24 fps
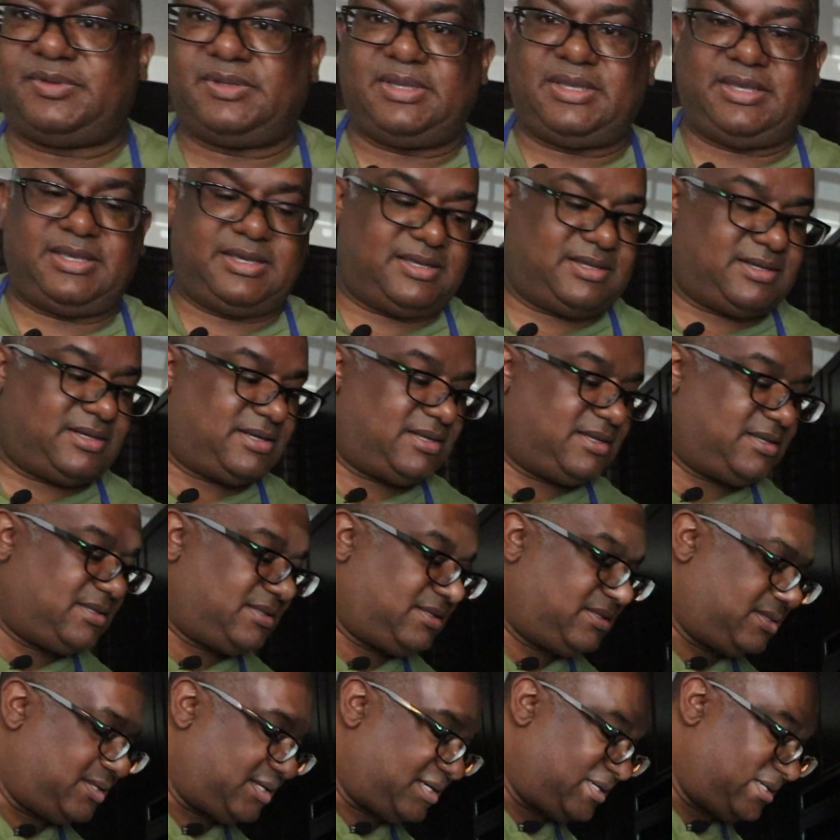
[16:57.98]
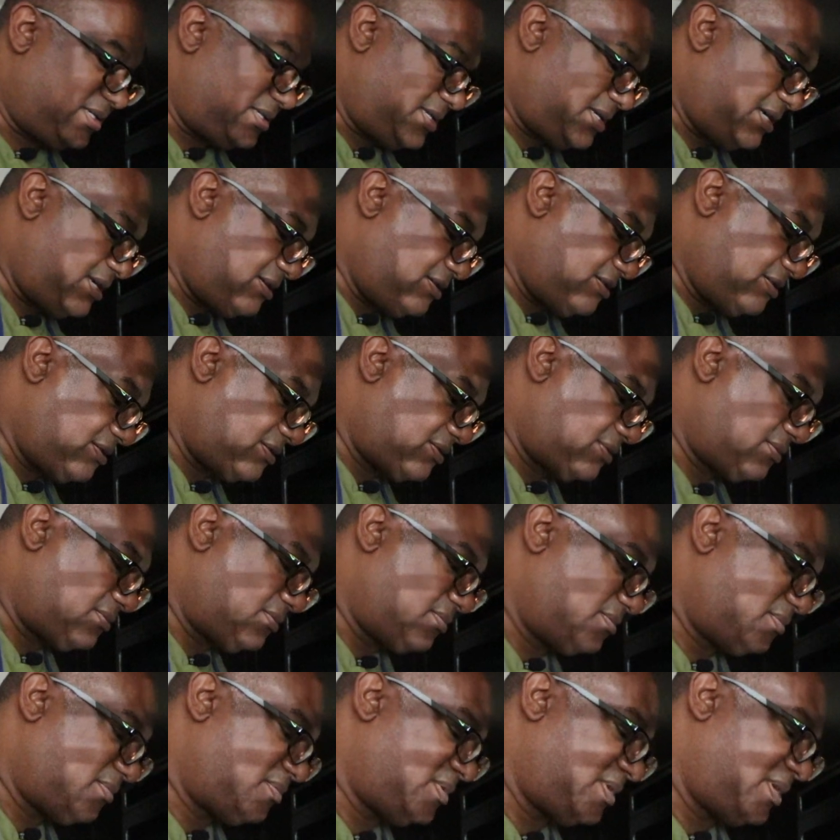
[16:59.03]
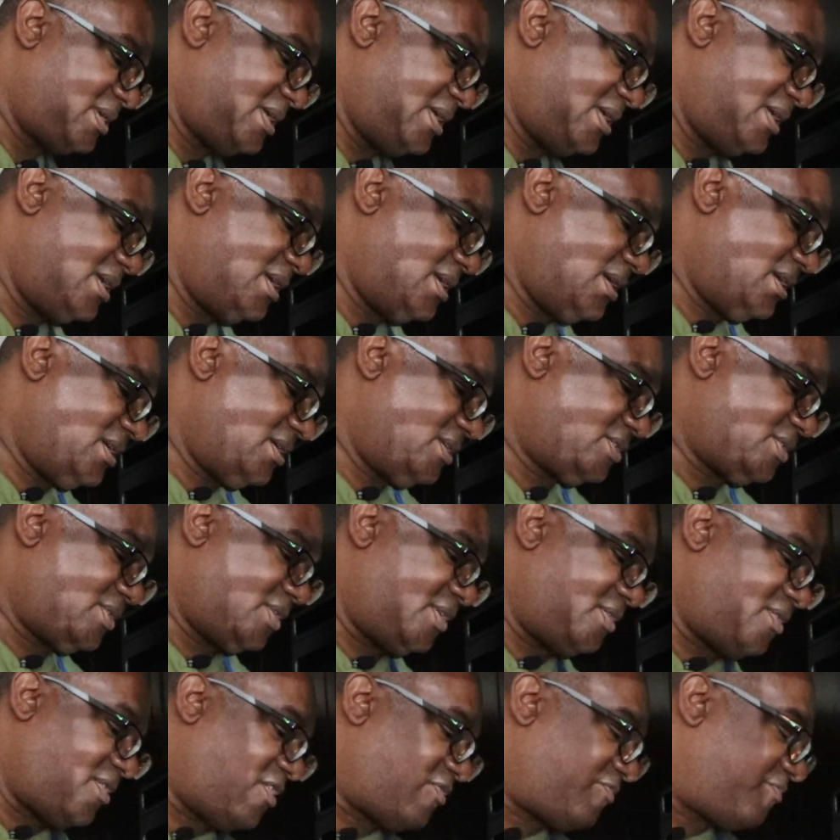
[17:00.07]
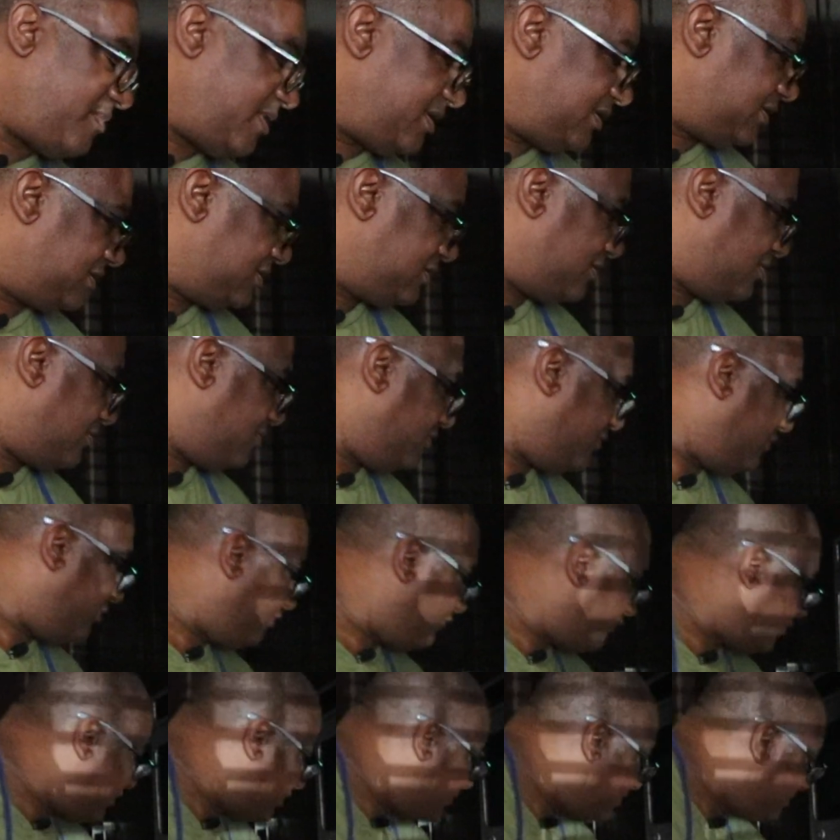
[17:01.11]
in the container. Turn off my stove.